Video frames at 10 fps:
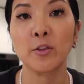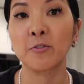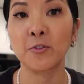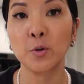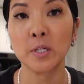The
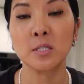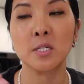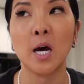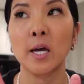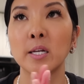food is
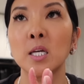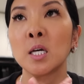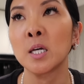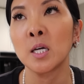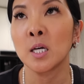done.
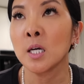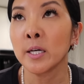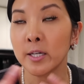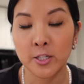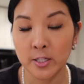
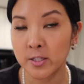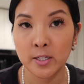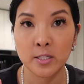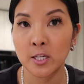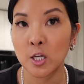It
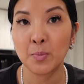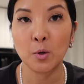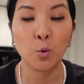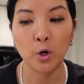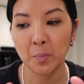just is
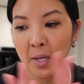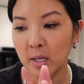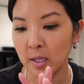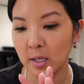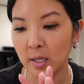keeping warm
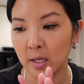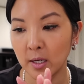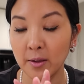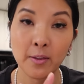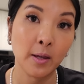
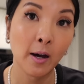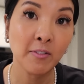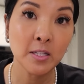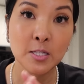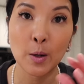in the
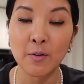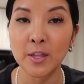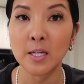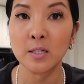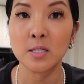oven, so
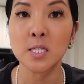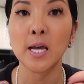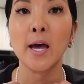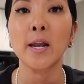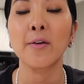everything is
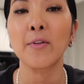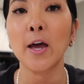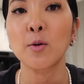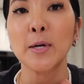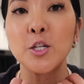set. And
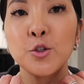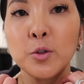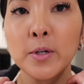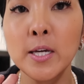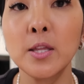then my
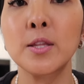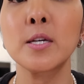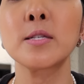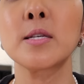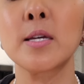jewelry,
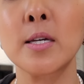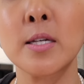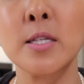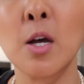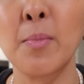this
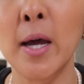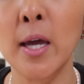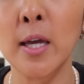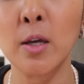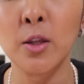is
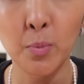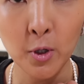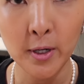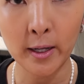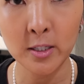the
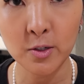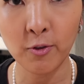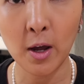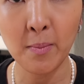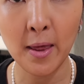pearl necklace
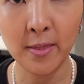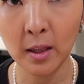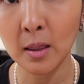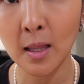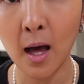from
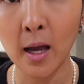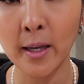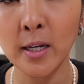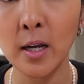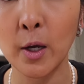The
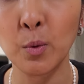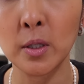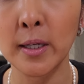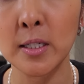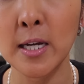Line. I will
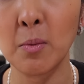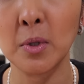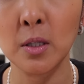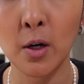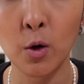link it down
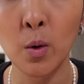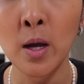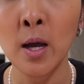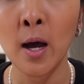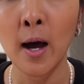below.
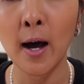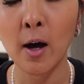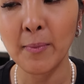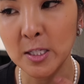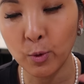
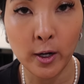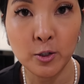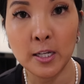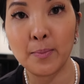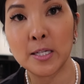That's where I
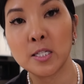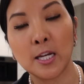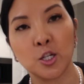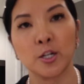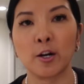also get my
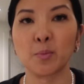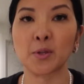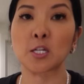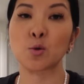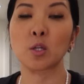stationery,
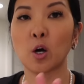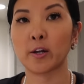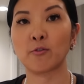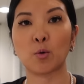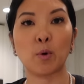but they do a
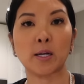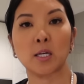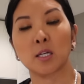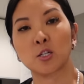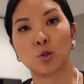lot of
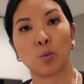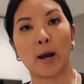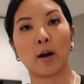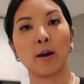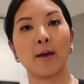
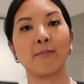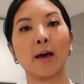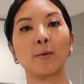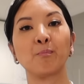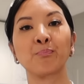ready-to-wear. And
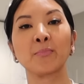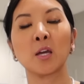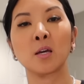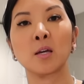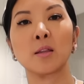then
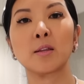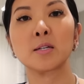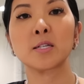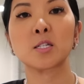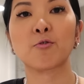
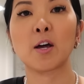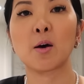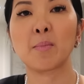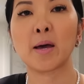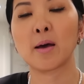this is
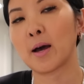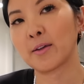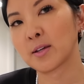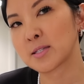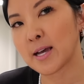from, I
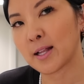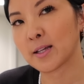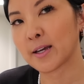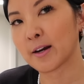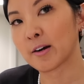think it's
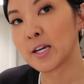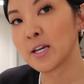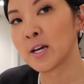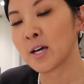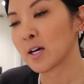
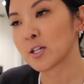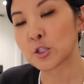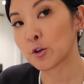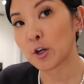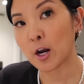Allegheri. I
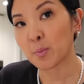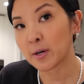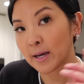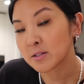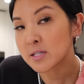still don't know how to
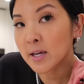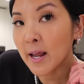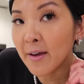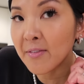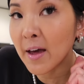pronounce it.
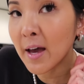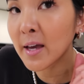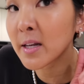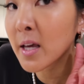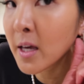And
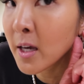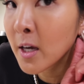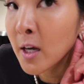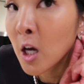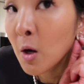then
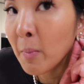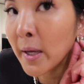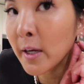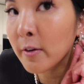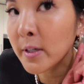
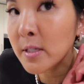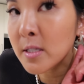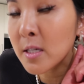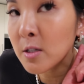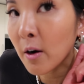my earrings,
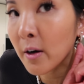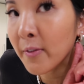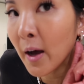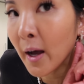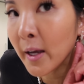these are
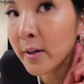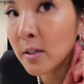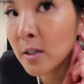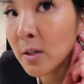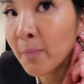the
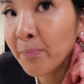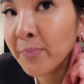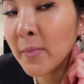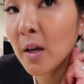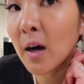Idol
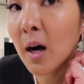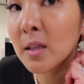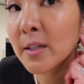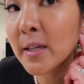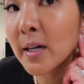
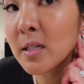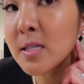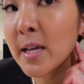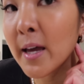Leah's.